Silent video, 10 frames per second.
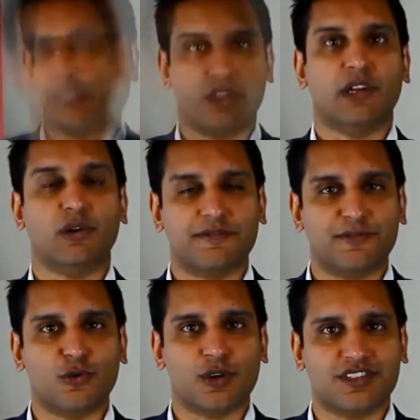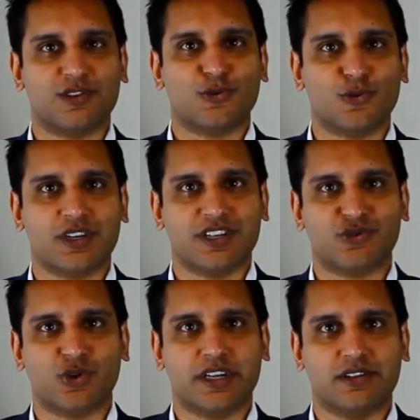What they look for is an audit
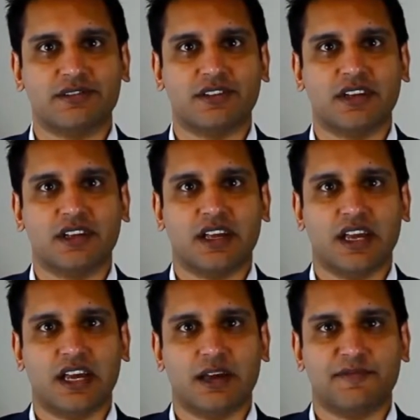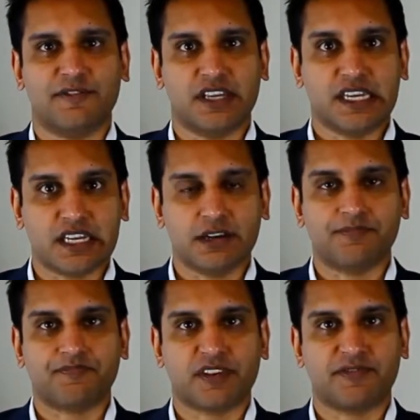trail for the
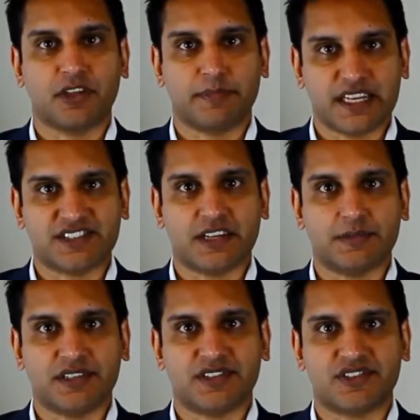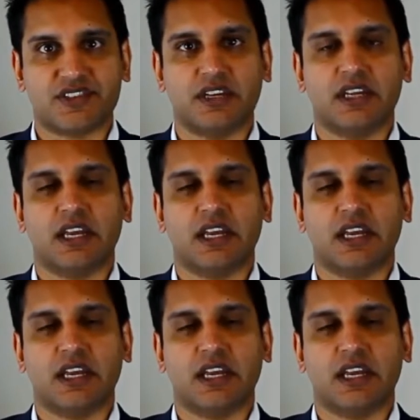income via the bank statements,